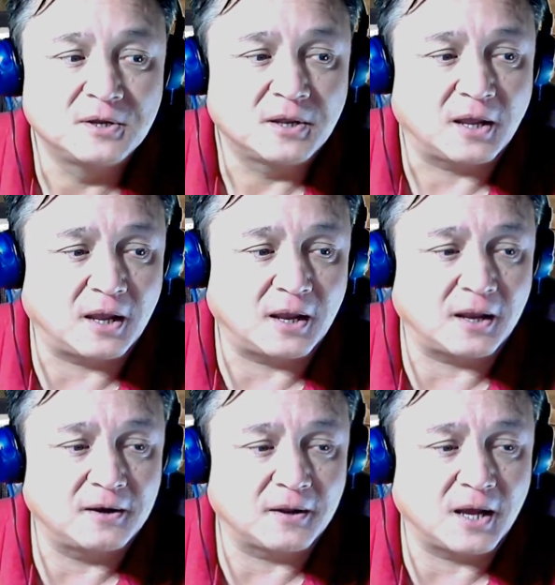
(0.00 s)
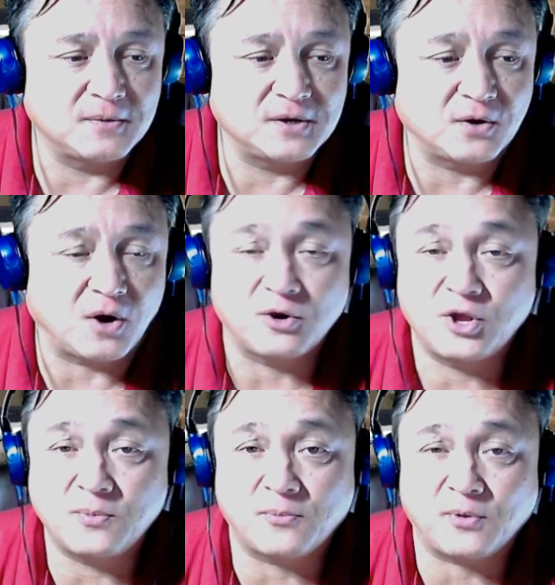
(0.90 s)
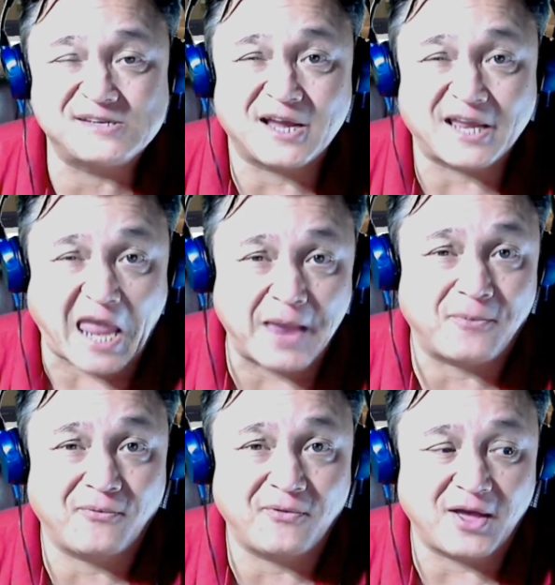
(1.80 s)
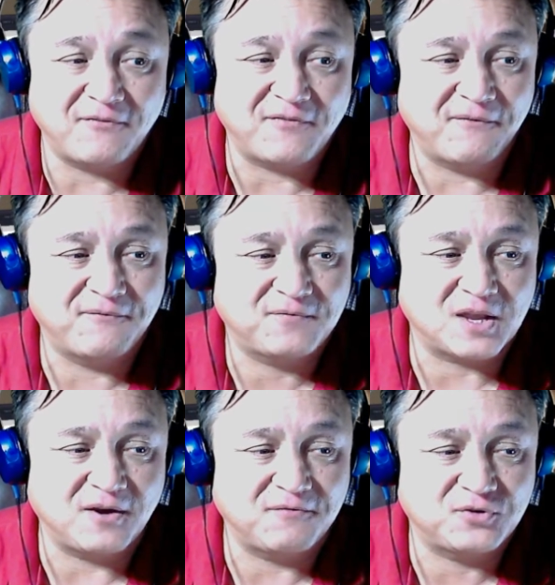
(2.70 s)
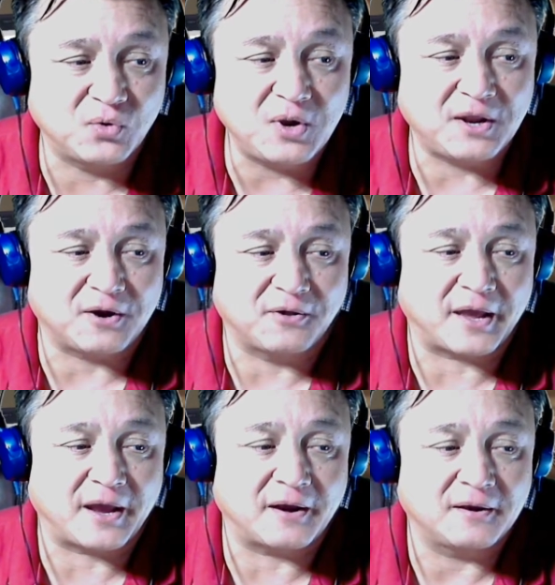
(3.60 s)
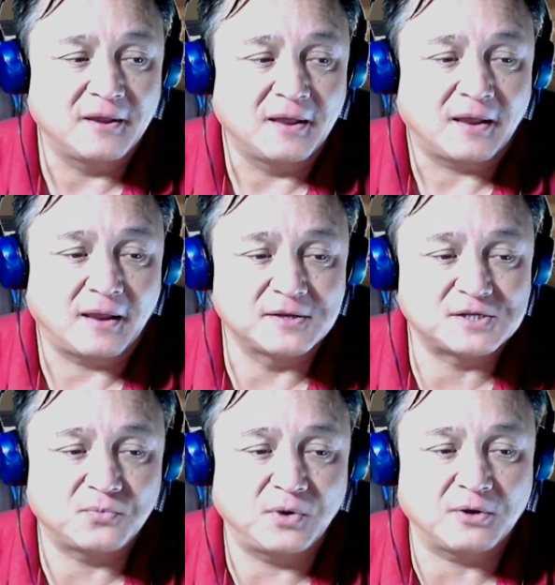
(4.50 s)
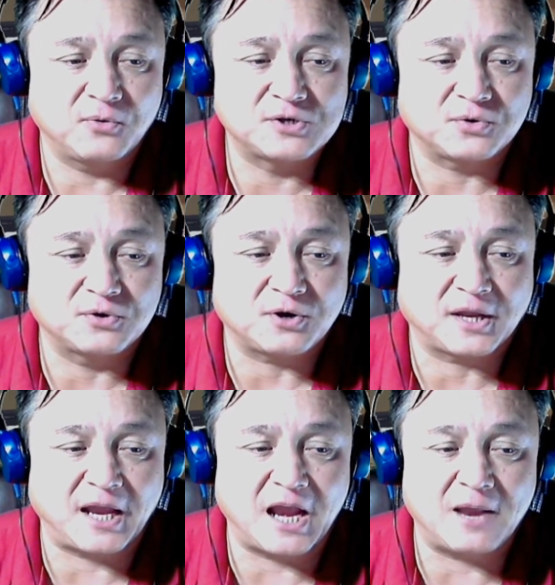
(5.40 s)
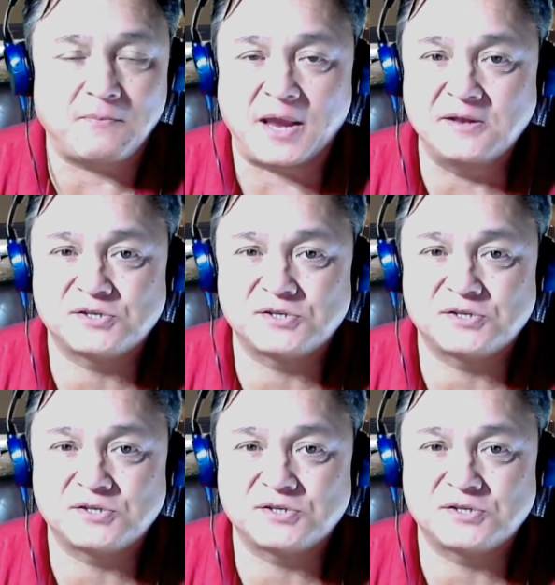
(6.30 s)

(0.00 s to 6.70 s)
And, our human brain is not capable of doing all that. And so we resort to archaic means